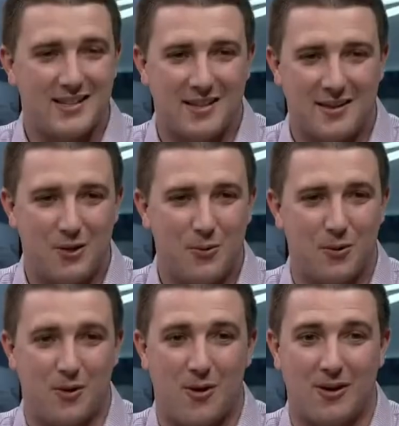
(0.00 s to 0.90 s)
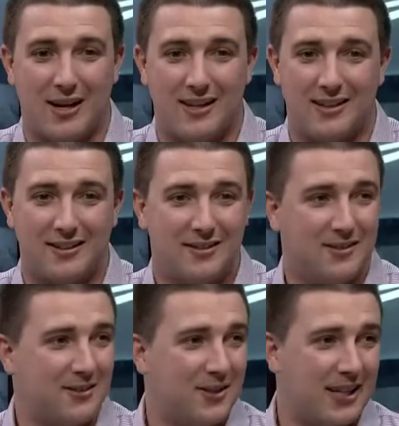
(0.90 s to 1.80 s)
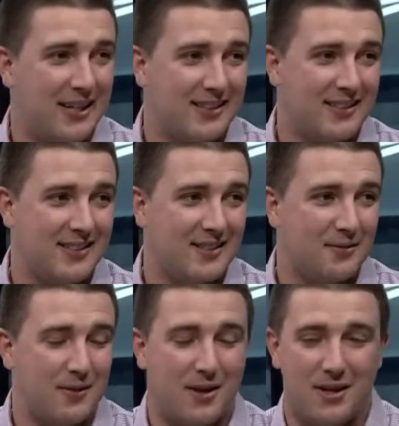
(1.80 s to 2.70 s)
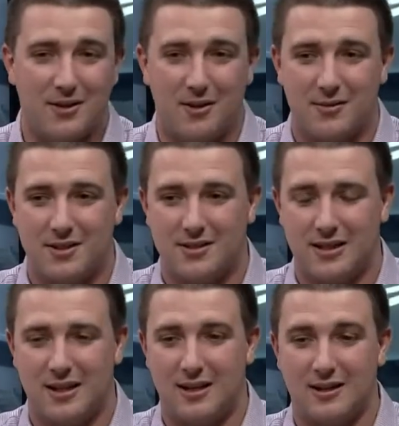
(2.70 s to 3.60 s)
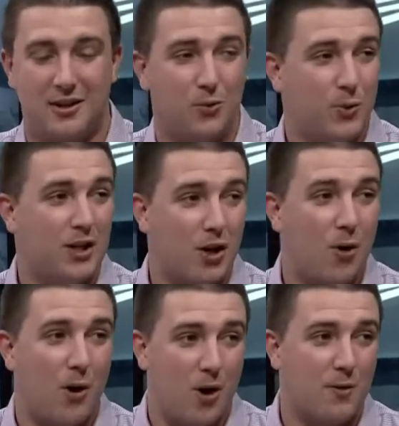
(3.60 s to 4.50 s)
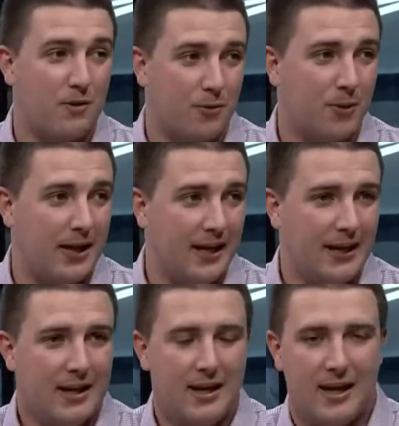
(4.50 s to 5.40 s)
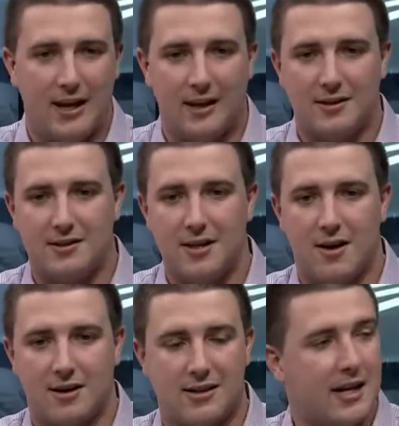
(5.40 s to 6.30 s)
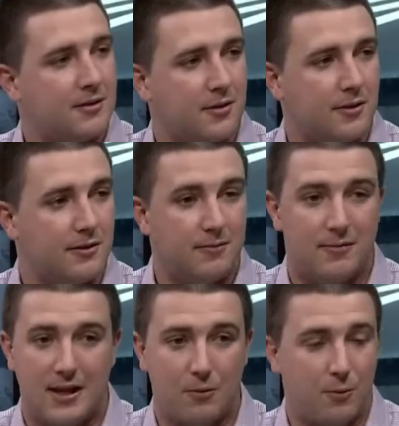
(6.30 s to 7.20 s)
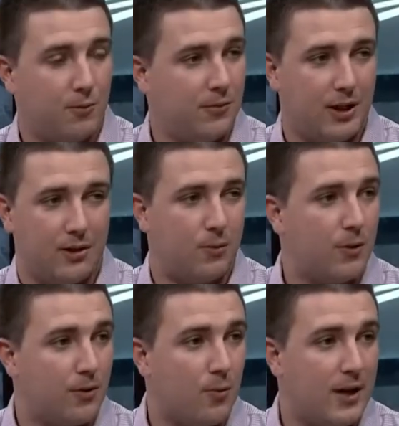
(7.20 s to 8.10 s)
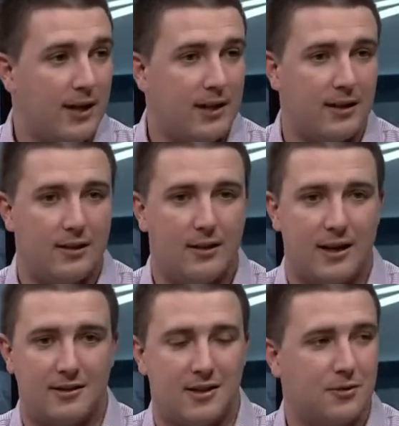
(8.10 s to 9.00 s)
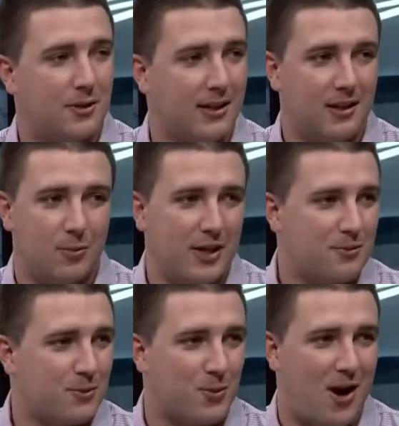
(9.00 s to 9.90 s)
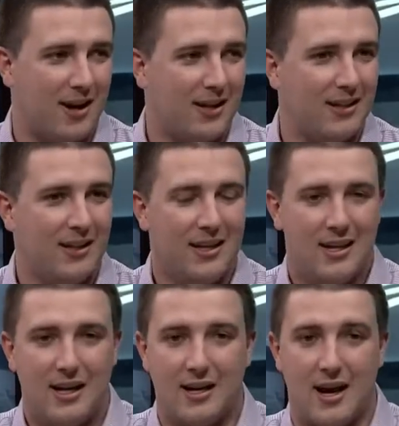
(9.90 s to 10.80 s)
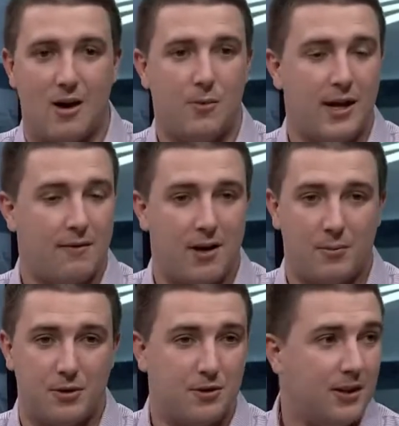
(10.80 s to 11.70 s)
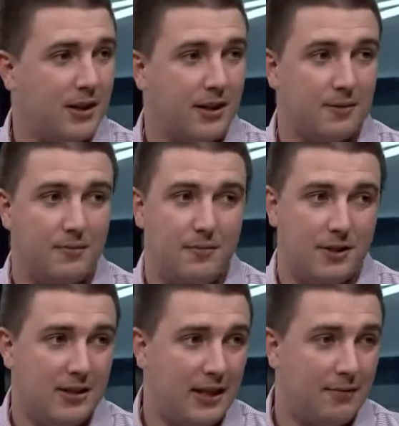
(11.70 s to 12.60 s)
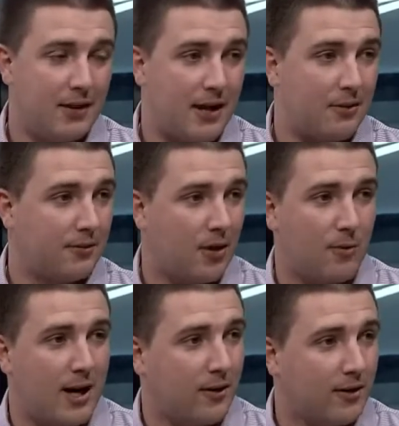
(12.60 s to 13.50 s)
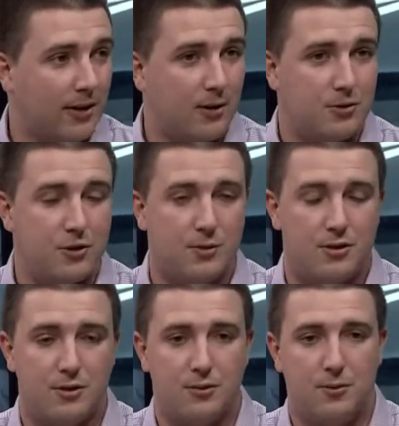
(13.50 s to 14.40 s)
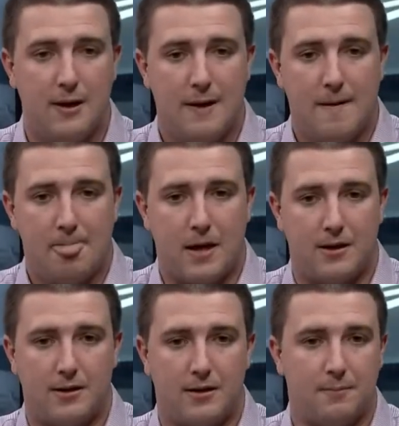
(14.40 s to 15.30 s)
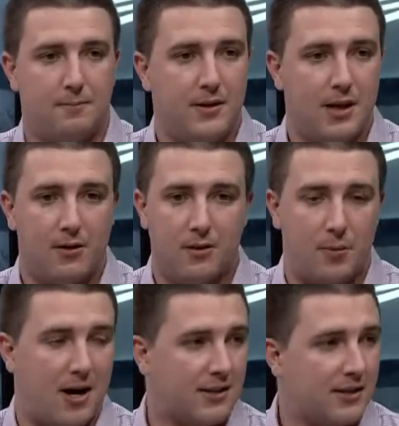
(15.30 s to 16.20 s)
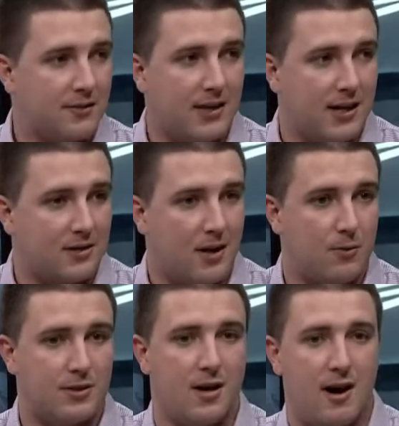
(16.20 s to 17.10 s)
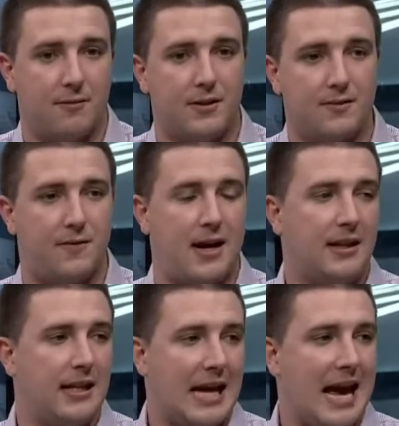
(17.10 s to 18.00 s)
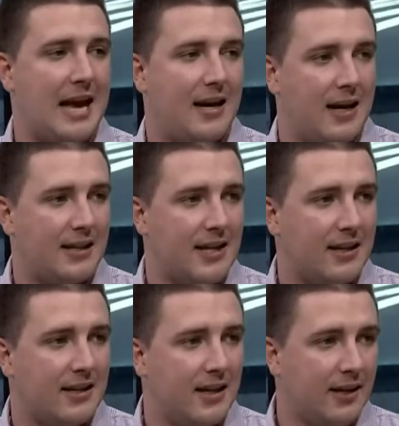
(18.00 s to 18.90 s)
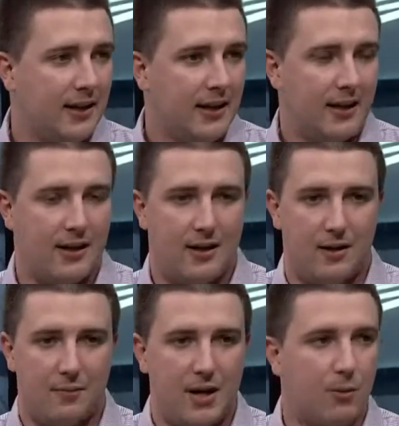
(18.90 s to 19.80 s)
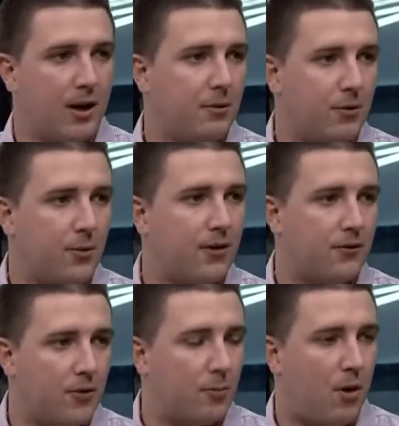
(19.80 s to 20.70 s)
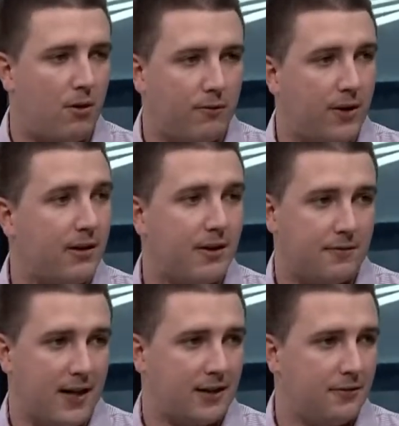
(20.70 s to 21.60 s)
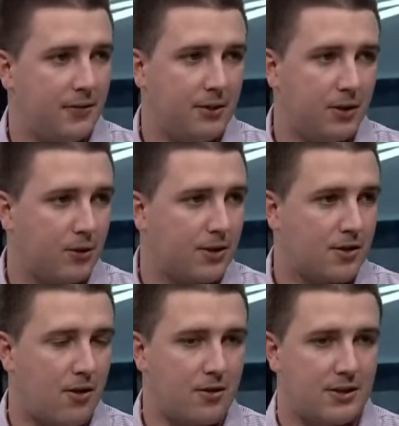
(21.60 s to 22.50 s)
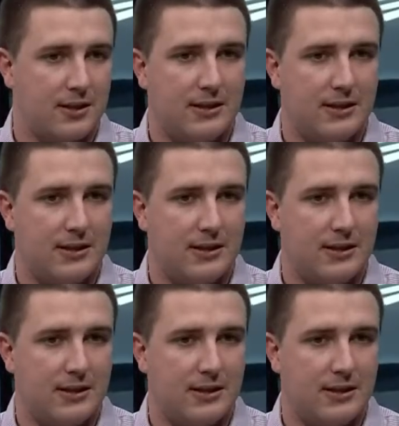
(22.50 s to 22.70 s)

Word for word: I think we were all kind of looking at this and very nervous. Uh, could we go 0 and 3? And the Seahawks answered that, you know, with a win and at CenturyLink, place was rocking. Yep. And now we have an opportunity to even out our record and go two and two. Um, the other positives that I saw was the offense finally had an identity. Uh, they were able to run the football very effectively with Chris Carson.